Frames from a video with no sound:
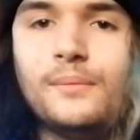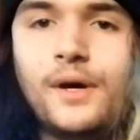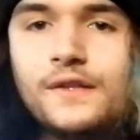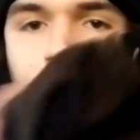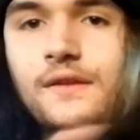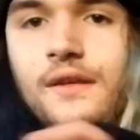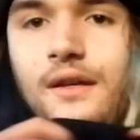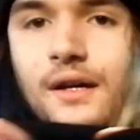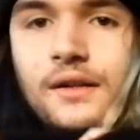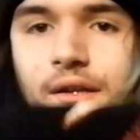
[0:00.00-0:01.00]
back to the
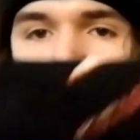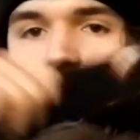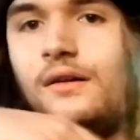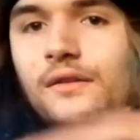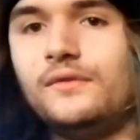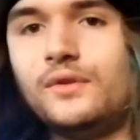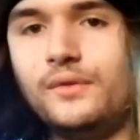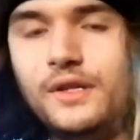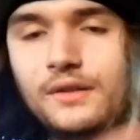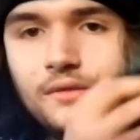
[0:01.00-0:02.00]
kind of like olive
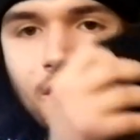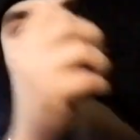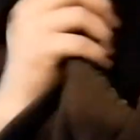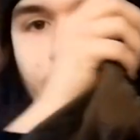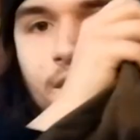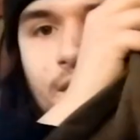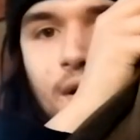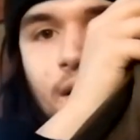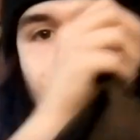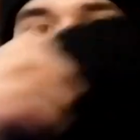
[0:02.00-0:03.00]
green, like hippie
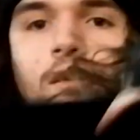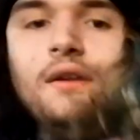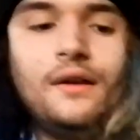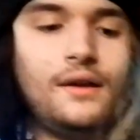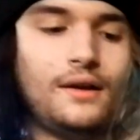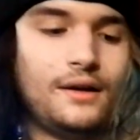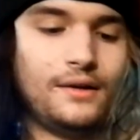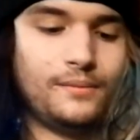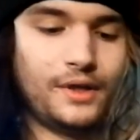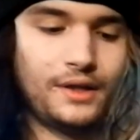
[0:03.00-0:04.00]
style.
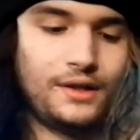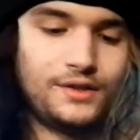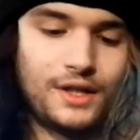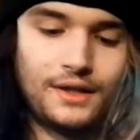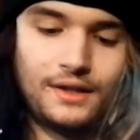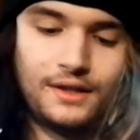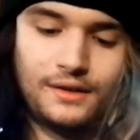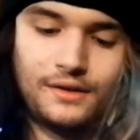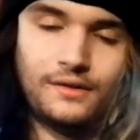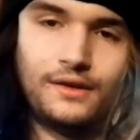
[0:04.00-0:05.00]
I got a jacket
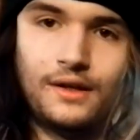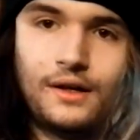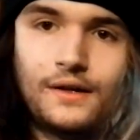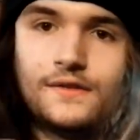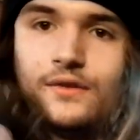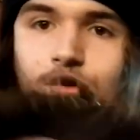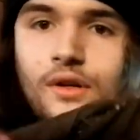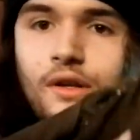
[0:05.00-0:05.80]
here that I sewed